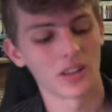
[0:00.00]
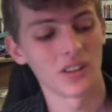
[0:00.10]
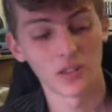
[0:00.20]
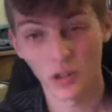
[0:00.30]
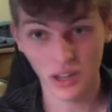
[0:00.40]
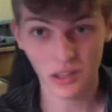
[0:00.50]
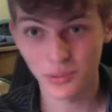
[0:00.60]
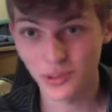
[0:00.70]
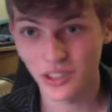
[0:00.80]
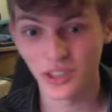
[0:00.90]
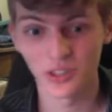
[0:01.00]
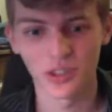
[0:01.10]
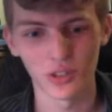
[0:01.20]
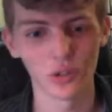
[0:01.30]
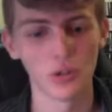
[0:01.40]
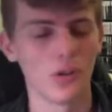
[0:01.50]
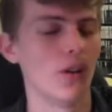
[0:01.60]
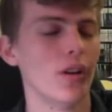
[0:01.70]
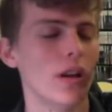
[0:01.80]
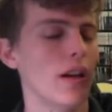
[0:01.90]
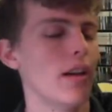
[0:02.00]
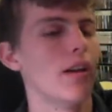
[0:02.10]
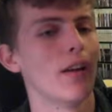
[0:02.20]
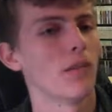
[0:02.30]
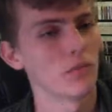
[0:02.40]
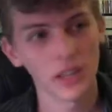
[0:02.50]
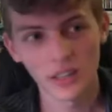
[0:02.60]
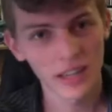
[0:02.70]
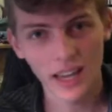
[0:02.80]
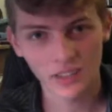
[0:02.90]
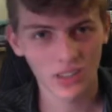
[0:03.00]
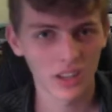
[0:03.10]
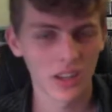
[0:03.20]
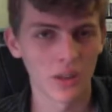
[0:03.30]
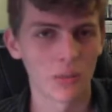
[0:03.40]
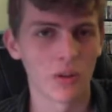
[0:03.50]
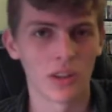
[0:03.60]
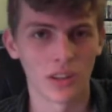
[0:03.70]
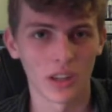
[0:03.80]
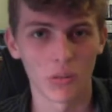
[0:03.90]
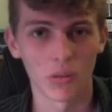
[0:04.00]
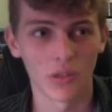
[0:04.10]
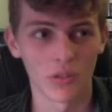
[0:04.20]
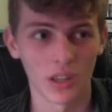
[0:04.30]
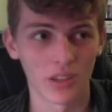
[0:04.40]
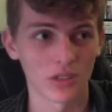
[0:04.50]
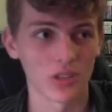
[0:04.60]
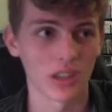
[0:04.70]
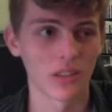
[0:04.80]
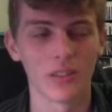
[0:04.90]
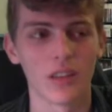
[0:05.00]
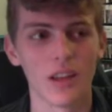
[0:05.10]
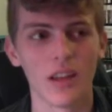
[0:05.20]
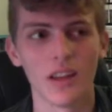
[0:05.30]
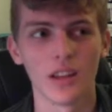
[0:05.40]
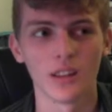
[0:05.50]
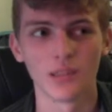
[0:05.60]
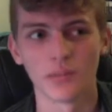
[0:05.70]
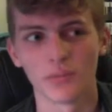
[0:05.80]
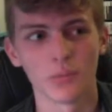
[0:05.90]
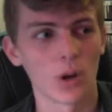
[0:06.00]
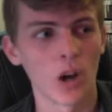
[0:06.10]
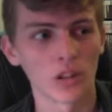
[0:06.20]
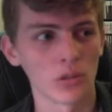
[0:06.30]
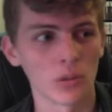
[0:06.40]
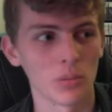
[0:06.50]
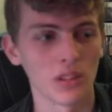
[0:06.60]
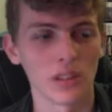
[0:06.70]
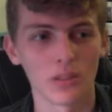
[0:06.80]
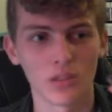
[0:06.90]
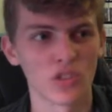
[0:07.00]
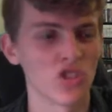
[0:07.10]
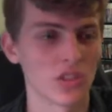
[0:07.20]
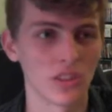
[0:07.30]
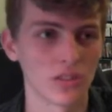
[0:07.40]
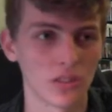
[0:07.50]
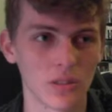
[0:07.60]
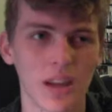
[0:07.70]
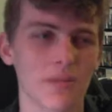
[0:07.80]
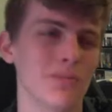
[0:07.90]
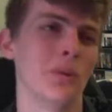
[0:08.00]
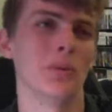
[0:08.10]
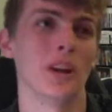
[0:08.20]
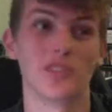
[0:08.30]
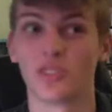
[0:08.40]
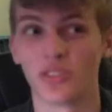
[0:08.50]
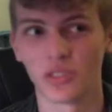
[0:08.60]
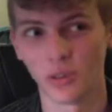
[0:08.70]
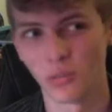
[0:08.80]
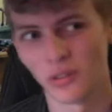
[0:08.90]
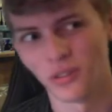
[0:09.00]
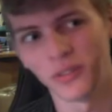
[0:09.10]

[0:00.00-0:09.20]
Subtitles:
Tony Hawk's Pro Skater 2. Fantastic game on the Game Boy Advance. Like arguably just as good, maybe not just as good, but